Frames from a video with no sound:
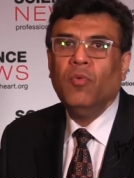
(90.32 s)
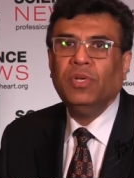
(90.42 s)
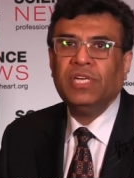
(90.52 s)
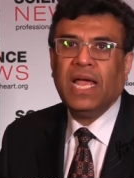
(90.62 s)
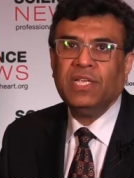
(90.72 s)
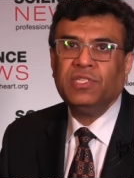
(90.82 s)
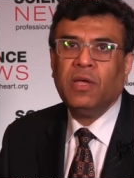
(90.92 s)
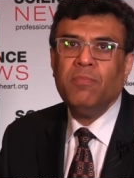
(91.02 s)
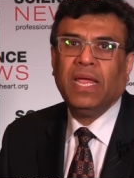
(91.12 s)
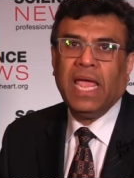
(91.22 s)
which has
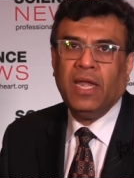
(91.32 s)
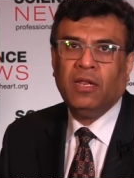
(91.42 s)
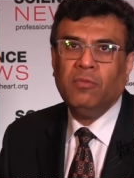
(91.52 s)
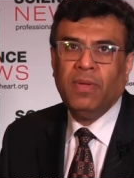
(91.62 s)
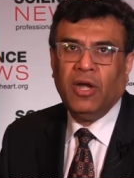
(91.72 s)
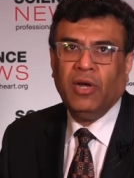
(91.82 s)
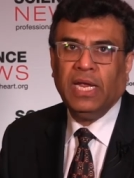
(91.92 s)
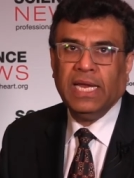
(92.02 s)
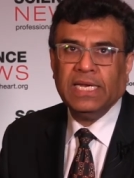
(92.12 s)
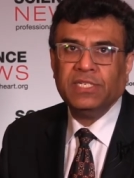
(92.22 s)
a mechanical
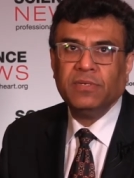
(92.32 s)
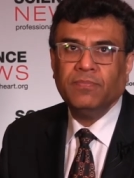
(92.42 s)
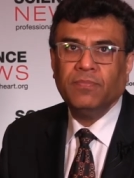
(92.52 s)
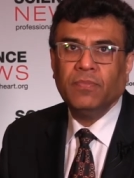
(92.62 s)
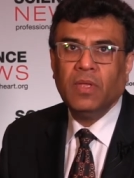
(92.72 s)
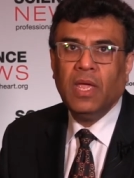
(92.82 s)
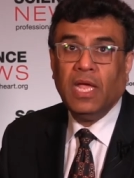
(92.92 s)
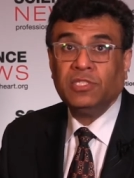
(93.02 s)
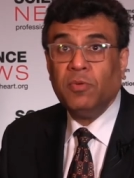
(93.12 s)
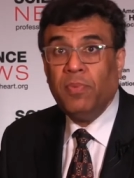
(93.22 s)
bearing in it,
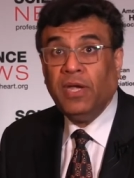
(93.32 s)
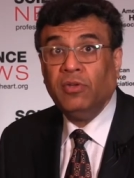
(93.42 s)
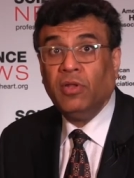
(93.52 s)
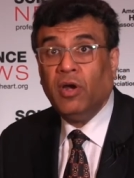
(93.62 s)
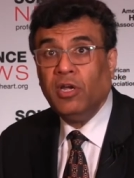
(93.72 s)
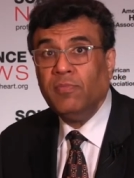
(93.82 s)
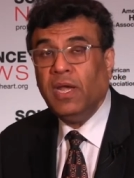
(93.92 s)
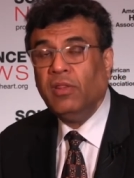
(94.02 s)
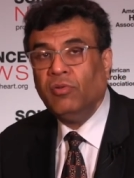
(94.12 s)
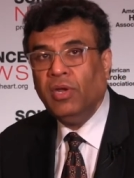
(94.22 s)
as compared to the
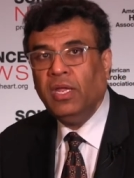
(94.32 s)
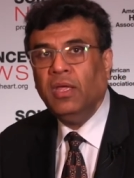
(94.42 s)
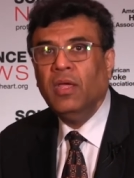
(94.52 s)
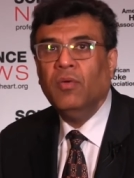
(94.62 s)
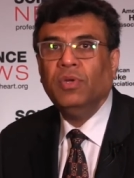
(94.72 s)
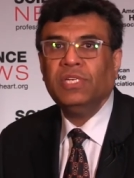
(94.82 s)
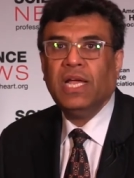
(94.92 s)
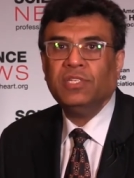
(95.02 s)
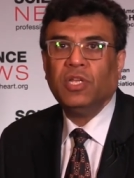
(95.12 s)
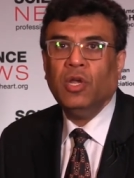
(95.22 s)
HeartMate 3, which
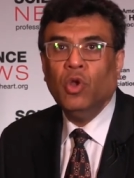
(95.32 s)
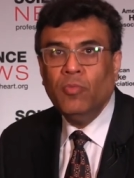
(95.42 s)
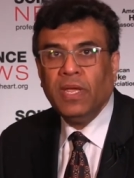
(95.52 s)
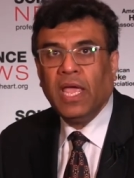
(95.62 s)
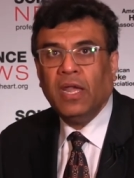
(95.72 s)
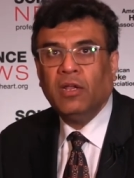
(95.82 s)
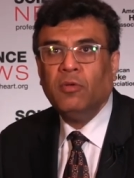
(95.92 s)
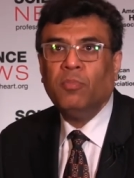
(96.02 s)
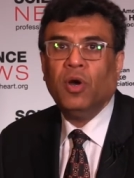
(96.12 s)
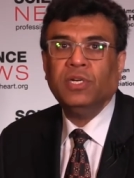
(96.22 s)
has no
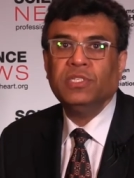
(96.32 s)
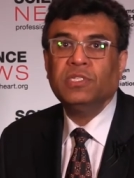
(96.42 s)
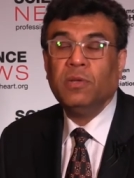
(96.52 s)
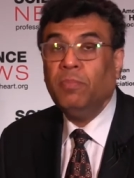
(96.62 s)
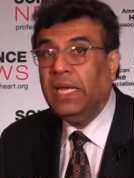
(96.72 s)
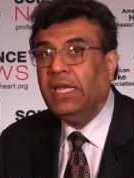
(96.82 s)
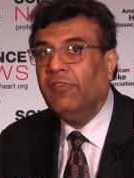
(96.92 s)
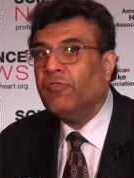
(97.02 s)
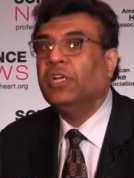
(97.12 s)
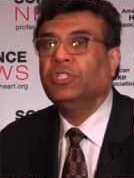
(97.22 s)
mechanical parts, is
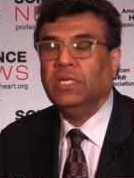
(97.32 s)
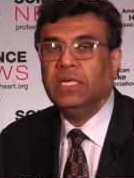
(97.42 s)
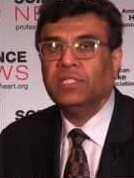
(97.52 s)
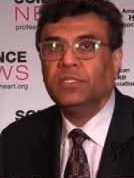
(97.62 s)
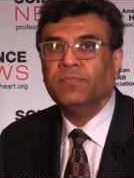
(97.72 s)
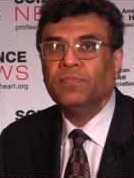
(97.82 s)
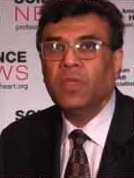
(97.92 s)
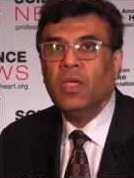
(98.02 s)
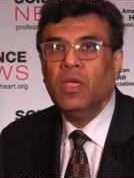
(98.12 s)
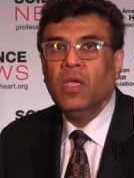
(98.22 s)
completely frictionless.
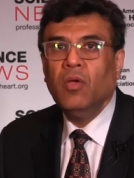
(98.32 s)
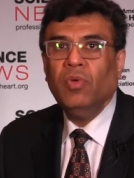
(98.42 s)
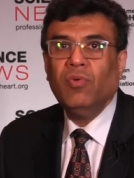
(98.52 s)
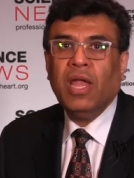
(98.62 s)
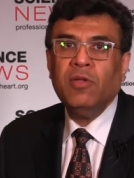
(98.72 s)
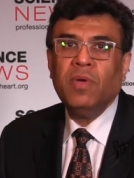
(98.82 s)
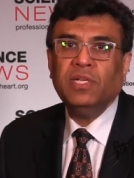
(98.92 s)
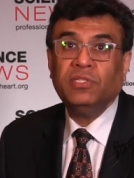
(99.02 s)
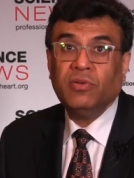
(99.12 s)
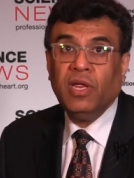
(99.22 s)
We
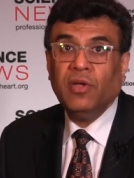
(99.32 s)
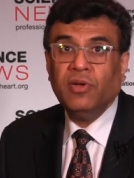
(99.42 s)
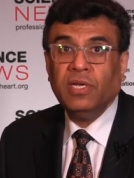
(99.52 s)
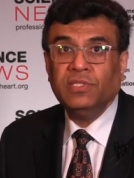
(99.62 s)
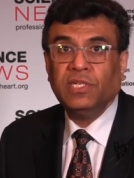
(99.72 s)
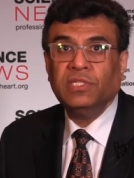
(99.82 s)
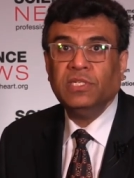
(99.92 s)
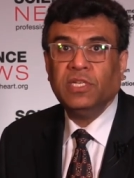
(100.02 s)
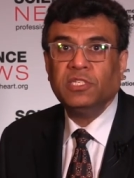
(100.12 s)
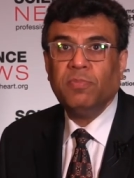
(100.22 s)
randomized
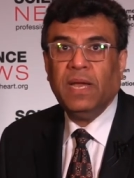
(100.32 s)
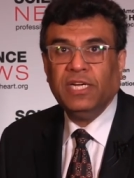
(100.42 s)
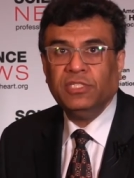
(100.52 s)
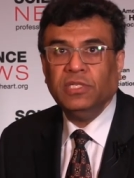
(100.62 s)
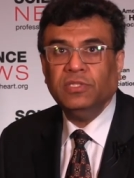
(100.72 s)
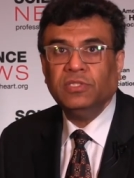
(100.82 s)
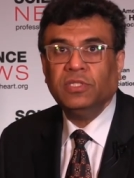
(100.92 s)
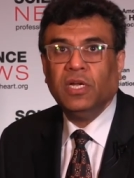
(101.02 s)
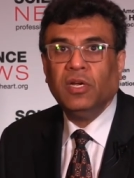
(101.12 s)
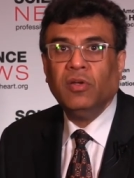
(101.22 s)
366 patients
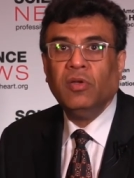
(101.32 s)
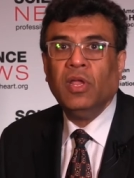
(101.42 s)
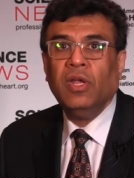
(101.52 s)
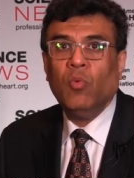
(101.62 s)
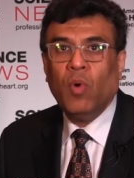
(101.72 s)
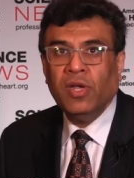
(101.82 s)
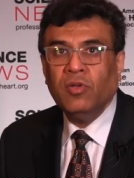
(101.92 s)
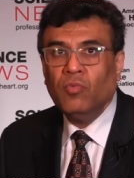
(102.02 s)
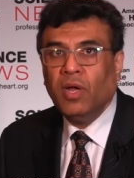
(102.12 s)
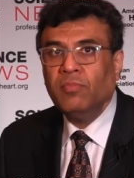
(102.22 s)
uh, in a
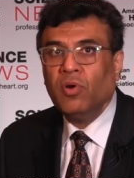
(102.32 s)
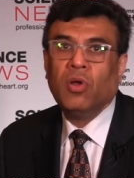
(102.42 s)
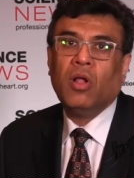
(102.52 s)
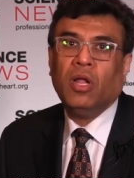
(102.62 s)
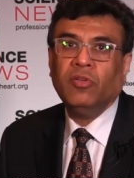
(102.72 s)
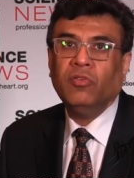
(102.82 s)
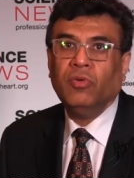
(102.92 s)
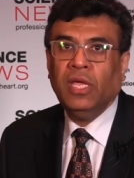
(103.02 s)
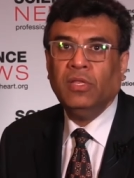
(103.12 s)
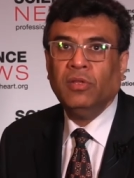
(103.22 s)
one-to-one -one protocol
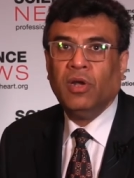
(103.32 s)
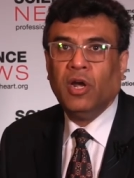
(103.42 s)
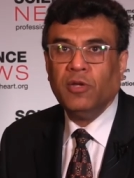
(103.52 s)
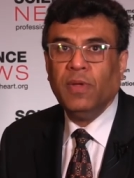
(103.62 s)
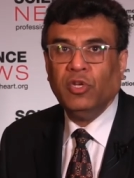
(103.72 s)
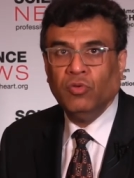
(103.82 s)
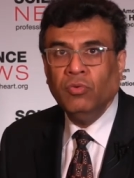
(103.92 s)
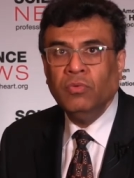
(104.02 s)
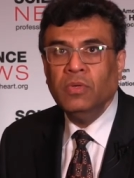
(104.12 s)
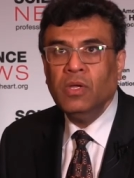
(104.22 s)
to either the HeartMate 2